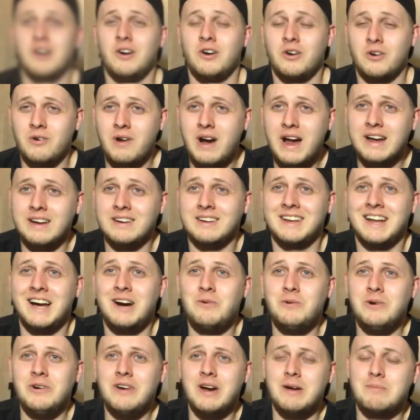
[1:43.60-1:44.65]
Alright, now
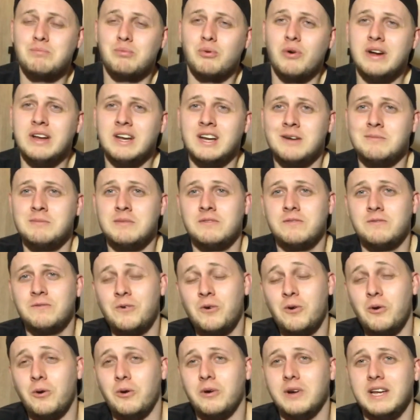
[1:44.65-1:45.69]
we're at point number
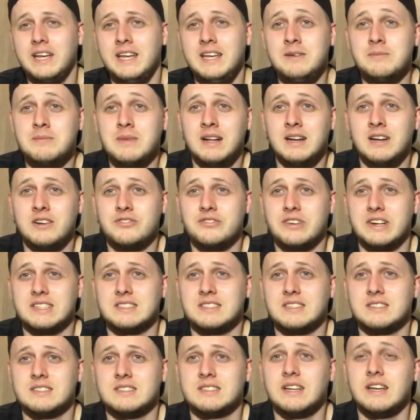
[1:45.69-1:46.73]
4, email
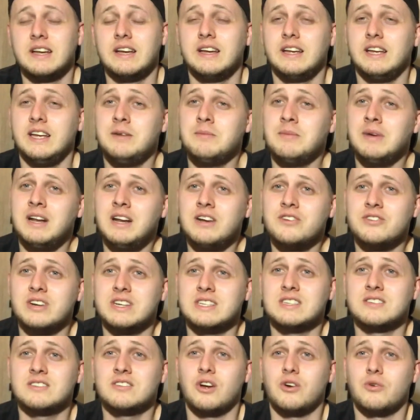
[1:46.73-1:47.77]
addresses. Email
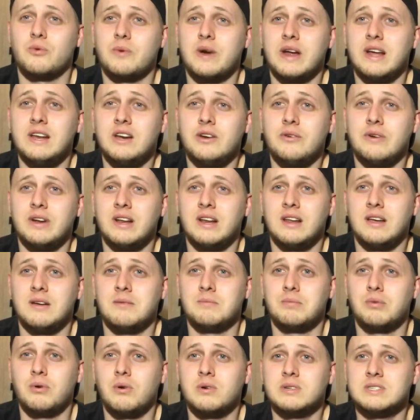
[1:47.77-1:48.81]
addresses are really
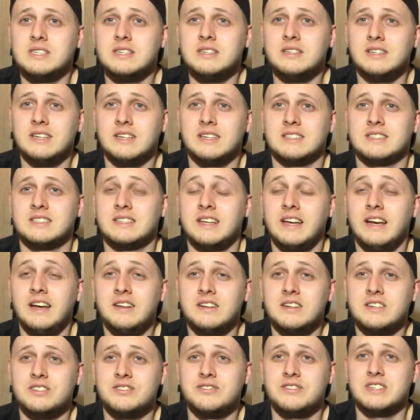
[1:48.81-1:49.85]
important. It's the
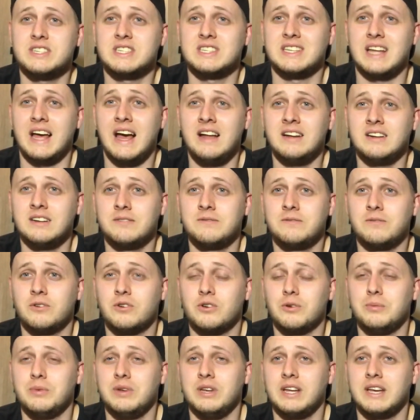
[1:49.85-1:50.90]
industry standard for
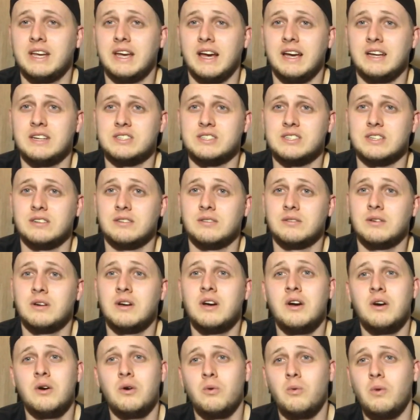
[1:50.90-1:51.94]
communication.
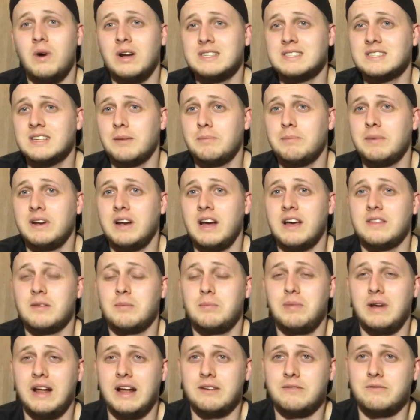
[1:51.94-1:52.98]
WhatsApp and other
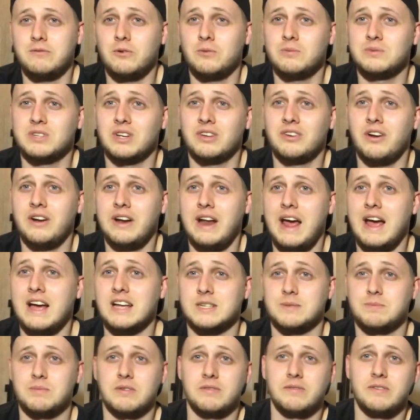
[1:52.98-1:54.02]
platforms are not
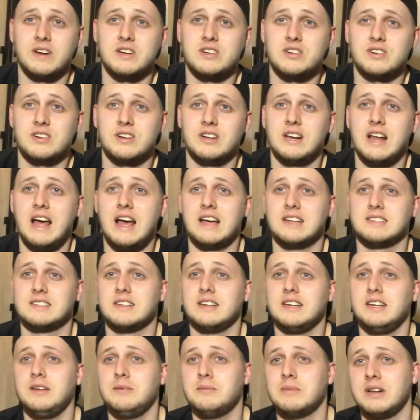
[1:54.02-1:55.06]
as professional as
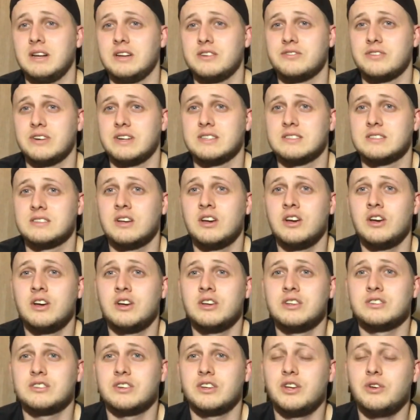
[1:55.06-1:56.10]
an email address.
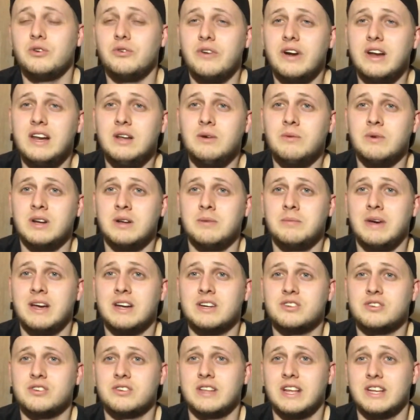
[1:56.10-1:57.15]
So you really want to
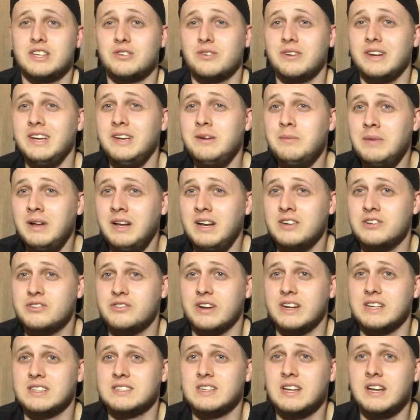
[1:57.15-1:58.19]
make sure that your email
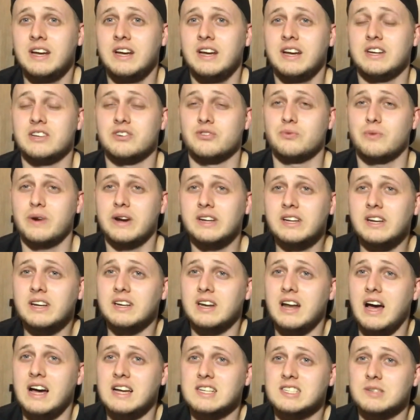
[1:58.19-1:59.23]
address is
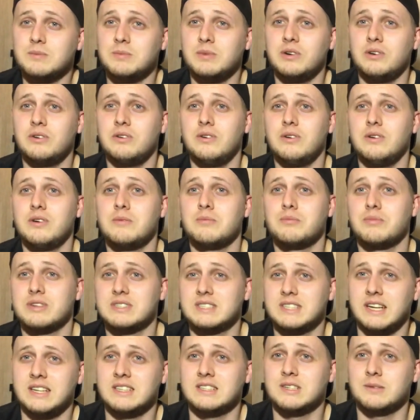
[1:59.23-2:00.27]
recognizable,
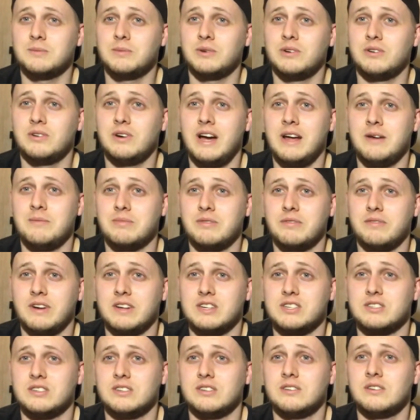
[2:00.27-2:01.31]
presentable and
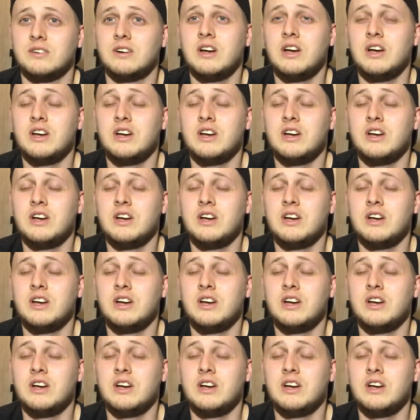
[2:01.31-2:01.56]
professional.